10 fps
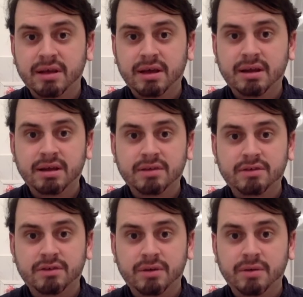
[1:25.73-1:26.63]
I'd like to
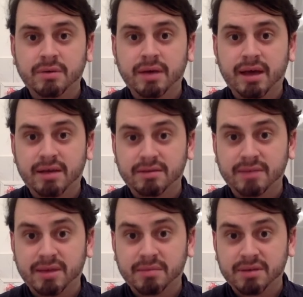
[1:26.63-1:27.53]
show you how to
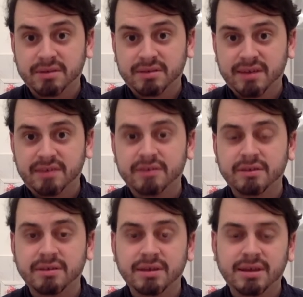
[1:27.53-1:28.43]
make a
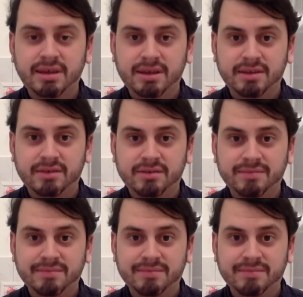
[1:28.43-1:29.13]
presentation in English.